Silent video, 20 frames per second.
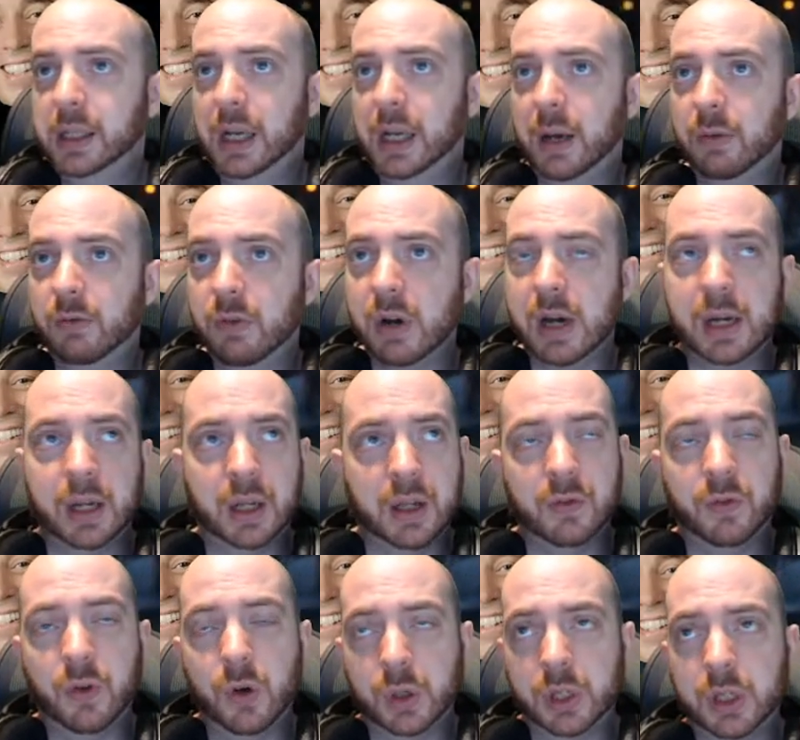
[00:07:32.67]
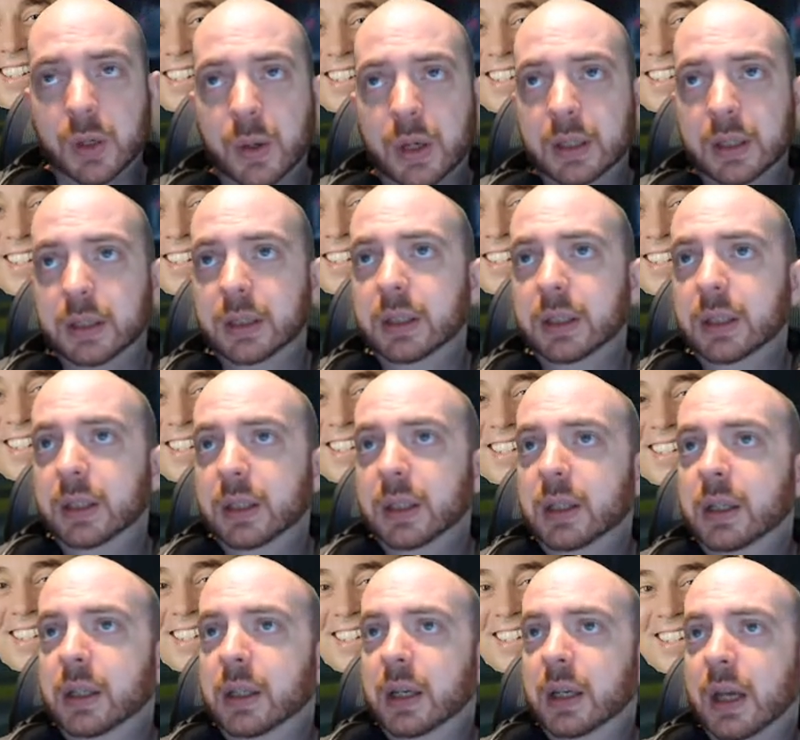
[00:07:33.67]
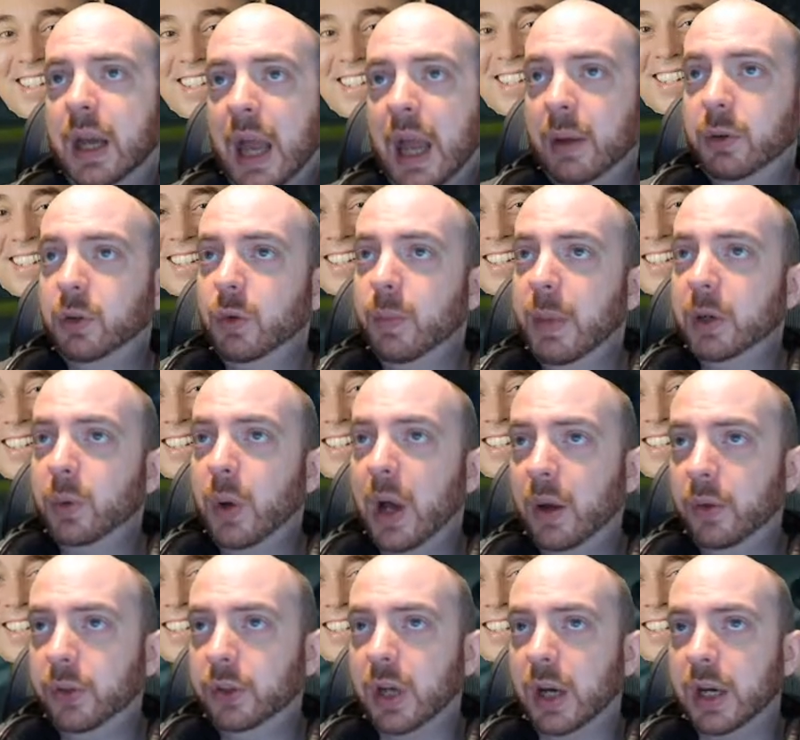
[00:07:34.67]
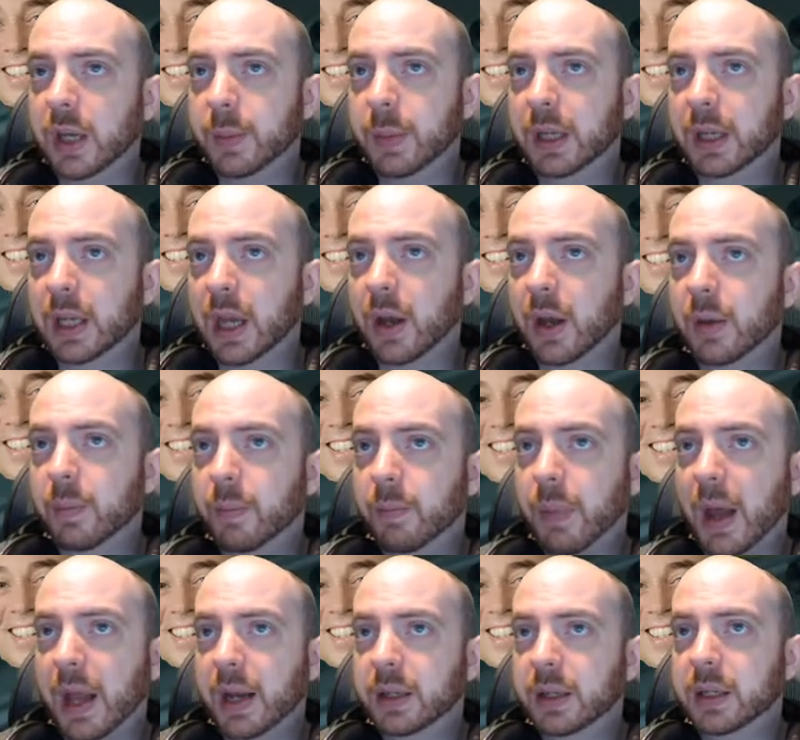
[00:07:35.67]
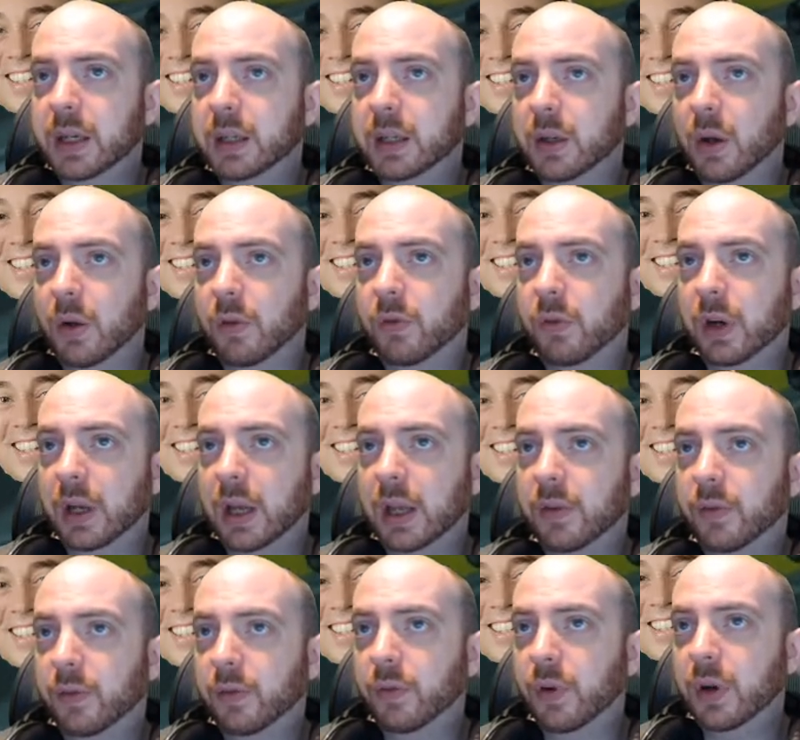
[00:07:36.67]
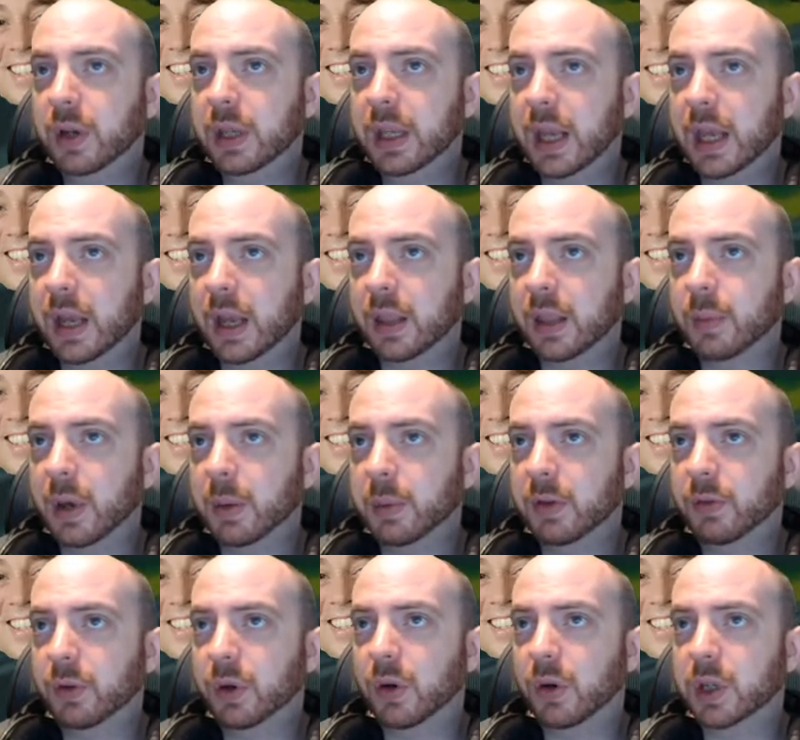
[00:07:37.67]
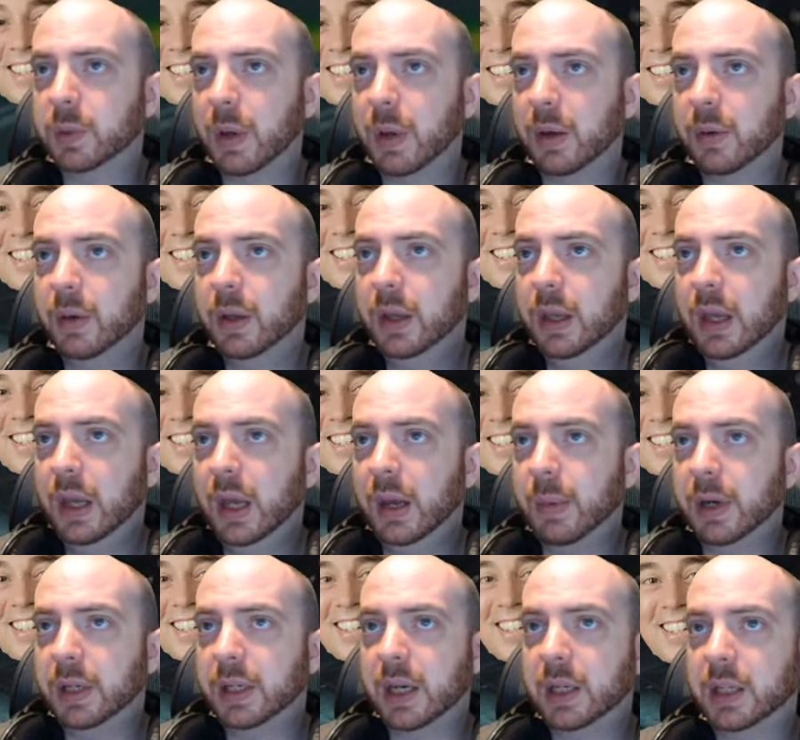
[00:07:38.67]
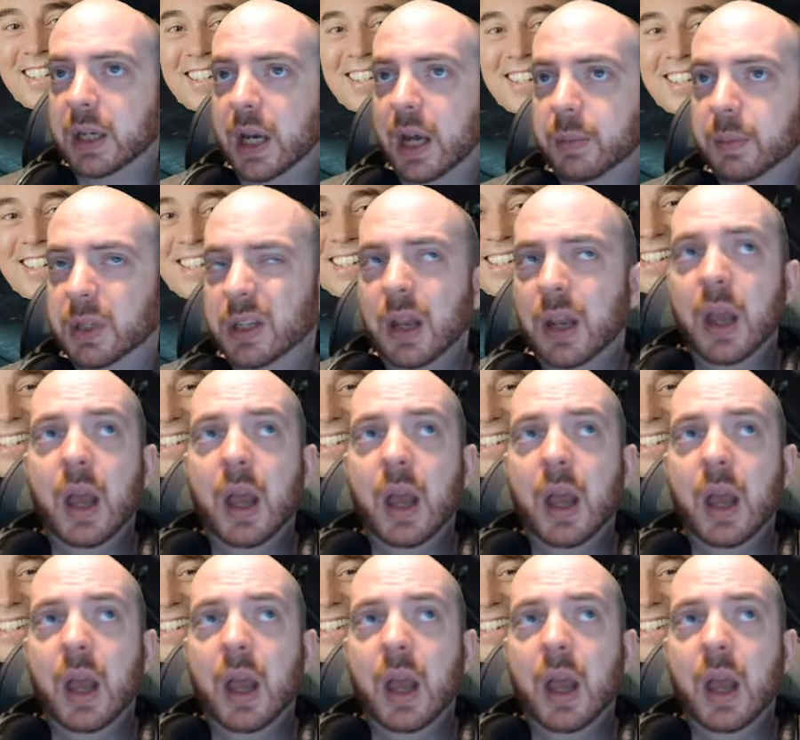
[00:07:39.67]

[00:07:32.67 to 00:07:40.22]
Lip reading: I'm really looking forward to it. How's your mental health journey been going? Balance is offering a free year at the moment if you're curious about the meditation apps.